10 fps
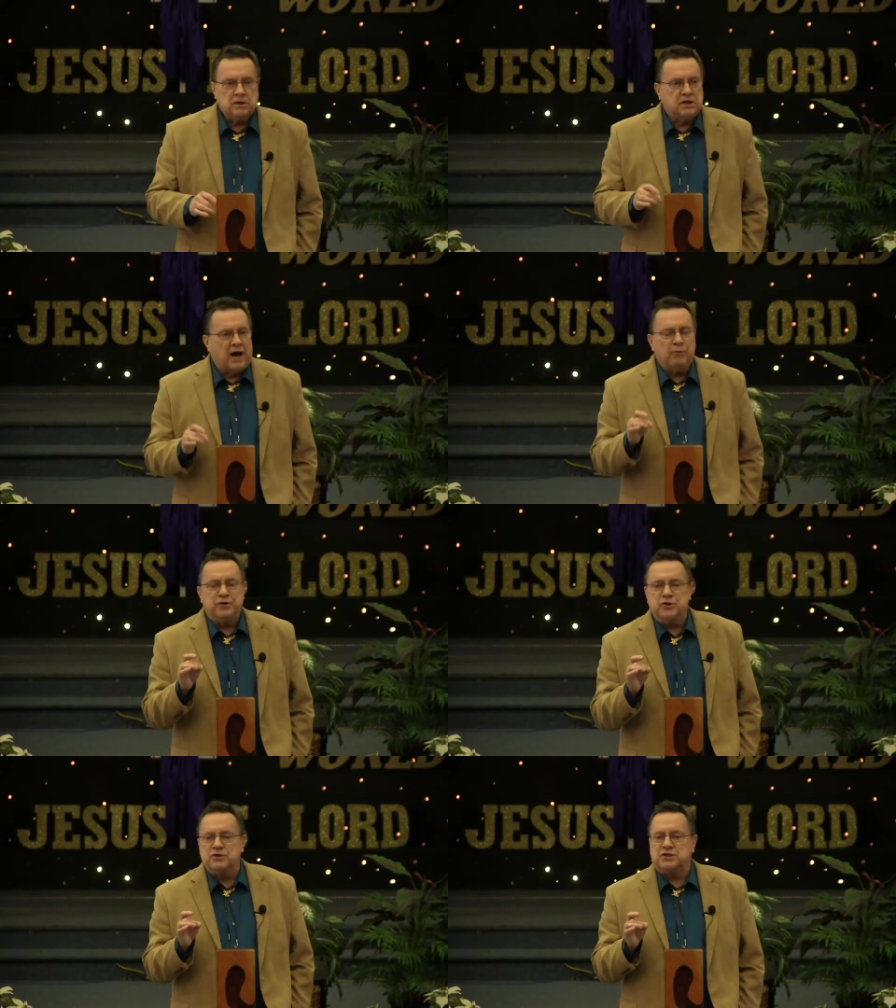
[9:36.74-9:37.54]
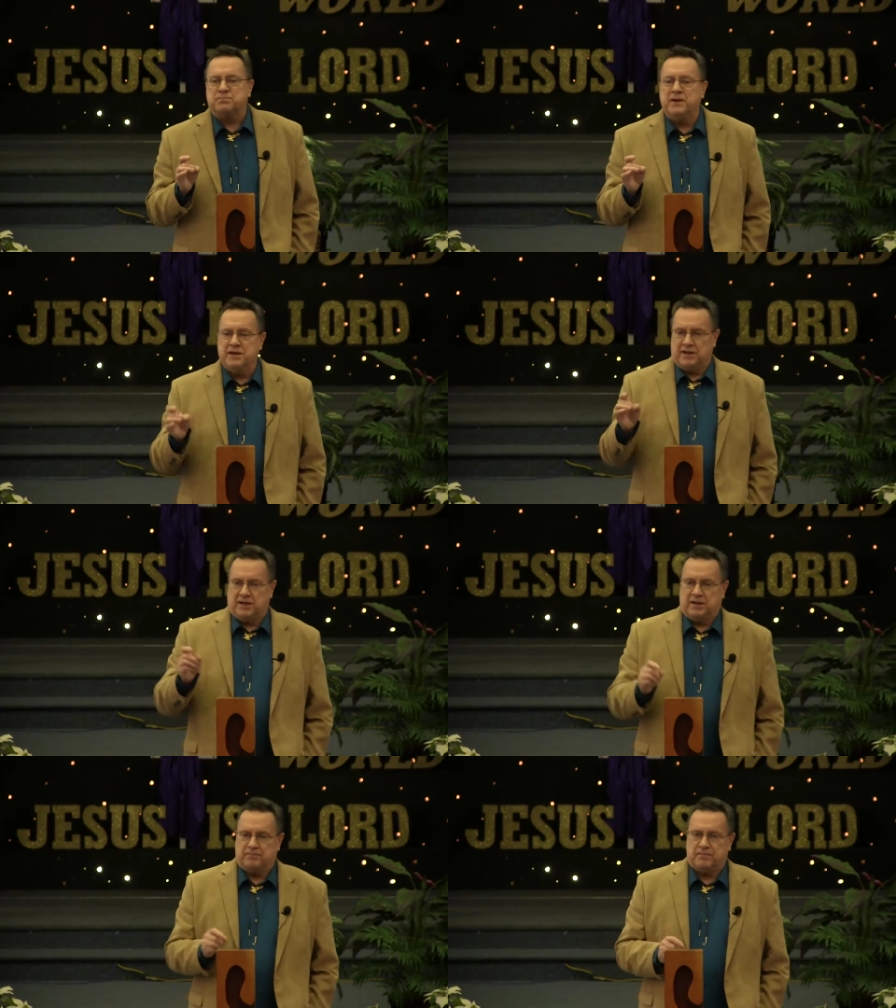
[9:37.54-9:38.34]
God will do it
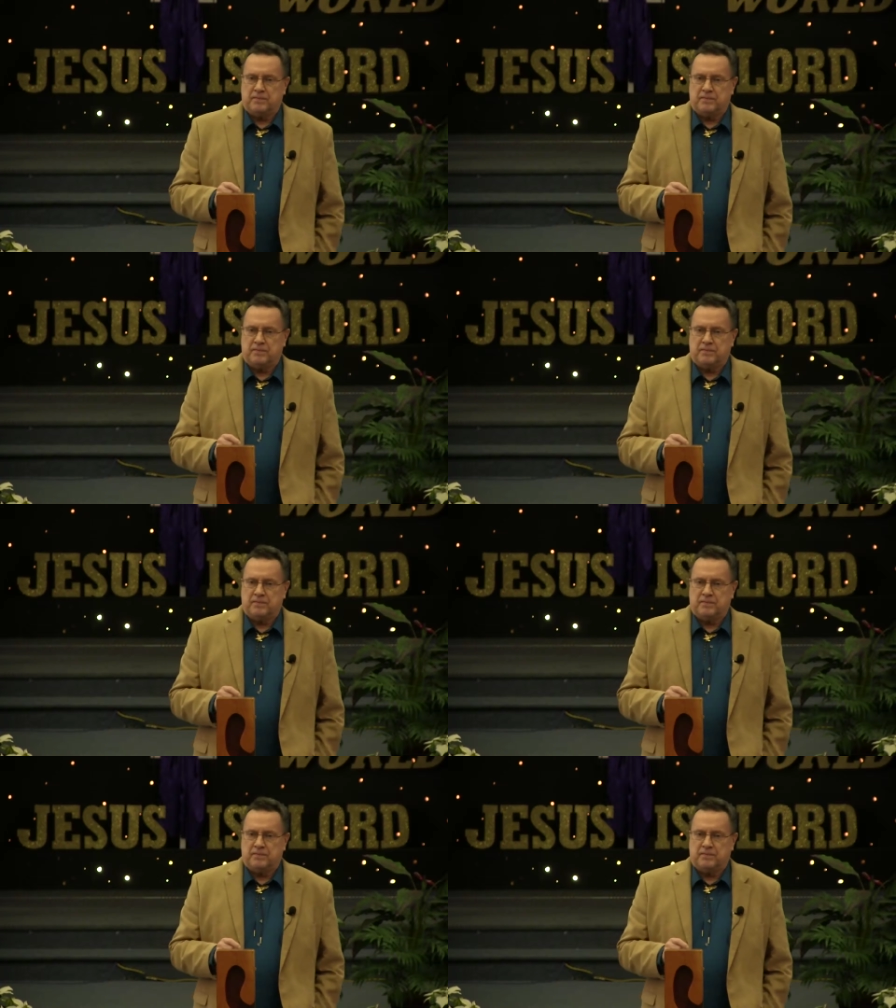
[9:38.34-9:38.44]
speedily.